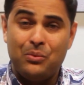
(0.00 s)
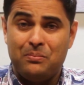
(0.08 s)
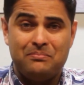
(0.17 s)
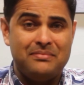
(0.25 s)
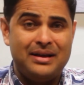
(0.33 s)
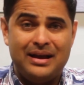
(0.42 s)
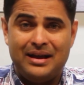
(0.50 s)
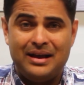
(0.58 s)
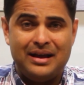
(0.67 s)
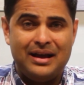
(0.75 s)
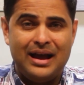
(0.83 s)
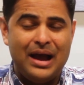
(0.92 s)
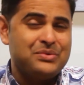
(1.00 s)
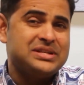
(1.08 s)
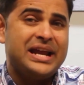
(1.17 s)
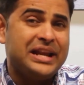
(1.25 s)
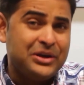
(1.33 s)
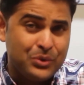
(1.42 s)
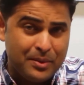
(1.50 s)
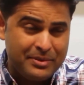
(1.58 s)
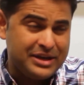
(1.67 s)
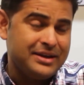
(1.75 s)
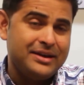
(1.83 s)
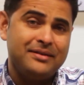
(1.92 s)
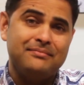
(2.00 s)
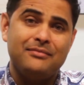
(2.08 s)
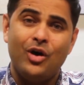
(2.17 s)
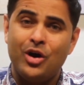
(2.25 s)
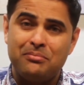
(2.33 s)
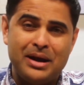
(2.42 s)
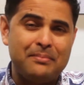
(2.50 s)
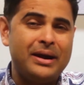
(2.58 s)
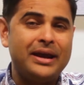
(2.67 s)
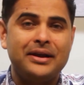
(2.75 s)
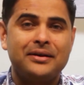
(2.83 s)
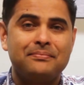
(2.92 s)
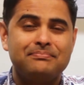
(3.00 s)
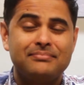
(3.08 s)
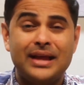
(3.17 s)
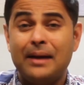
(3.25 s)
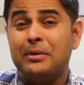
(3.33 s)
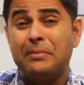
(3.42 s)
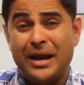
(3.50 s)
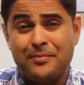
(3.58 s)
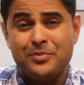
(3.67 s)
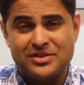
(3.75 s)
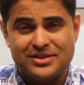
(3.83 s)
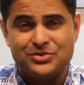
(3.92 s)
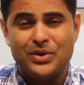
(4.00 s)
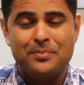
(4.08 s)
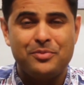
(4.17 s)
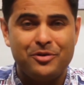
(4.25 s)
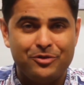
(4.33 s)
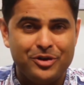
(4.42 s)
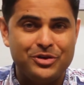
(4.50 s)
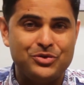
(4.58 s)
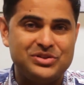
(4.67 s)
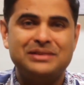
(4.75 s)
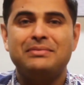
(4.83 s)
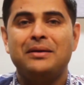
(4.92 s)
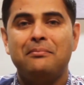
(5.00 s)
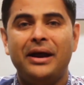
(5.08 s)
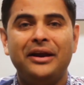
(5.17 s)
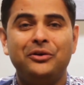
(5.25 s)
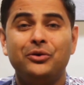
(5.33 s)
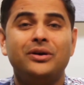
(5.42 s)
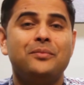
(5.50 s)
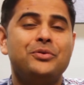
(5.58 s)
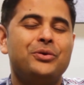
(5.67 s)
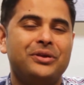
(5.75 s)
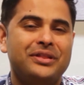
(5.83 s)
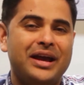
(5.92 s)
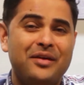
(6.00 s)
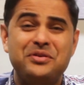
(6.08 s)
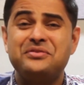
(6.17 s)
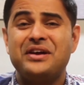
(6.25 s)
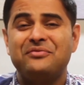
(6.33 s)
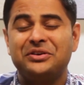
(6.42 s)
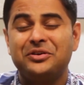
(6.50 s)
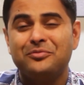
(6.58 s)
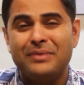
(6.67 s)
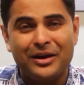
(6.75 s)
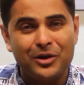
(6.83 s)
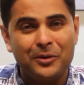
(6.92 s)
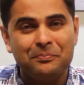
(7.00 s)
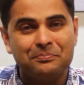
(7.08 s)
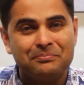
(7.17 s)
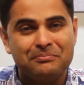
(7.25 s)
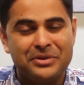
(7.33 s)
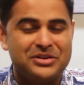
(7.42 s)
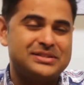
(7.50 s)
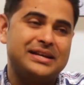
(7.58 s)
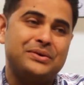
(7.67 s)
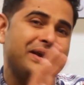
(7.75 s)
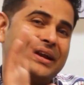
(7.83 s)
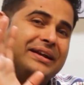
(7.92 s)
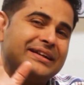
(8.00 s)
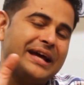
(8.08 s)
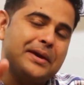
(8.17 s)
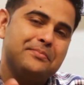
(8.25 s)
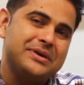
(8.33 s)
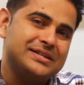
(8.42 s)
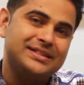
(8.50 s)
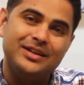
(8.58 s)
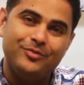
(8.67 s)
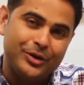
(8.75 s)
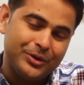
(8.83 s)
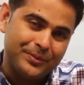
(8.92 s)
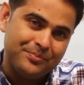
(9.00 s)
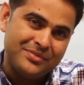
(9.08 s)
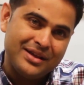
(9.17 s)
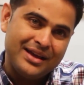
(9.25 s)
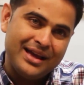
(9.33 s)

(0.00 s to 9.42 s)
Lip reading: Now, I was heading to a meeting on my bike. I'm a bike person, so I prefer using my bike to commute in the heavy traffic of Bangalore because I know I can time myself out.